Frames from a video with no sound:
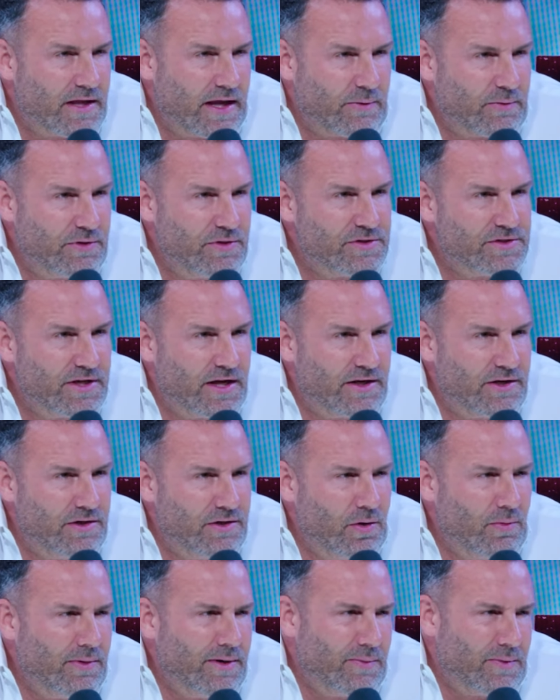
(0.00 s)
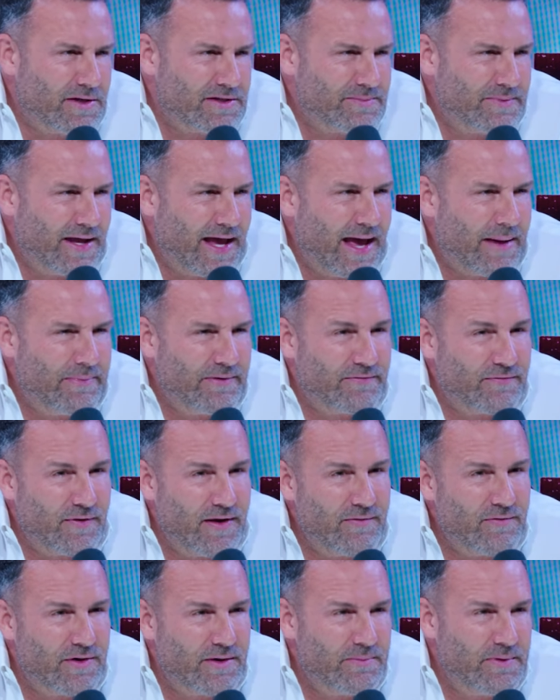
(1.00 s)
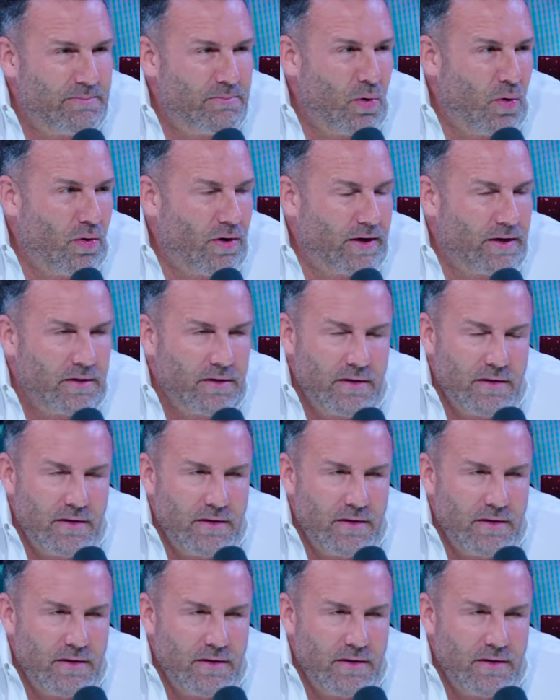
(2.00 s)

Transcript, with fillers: Like when you said nobody wants to be happy forever, it'd be boring.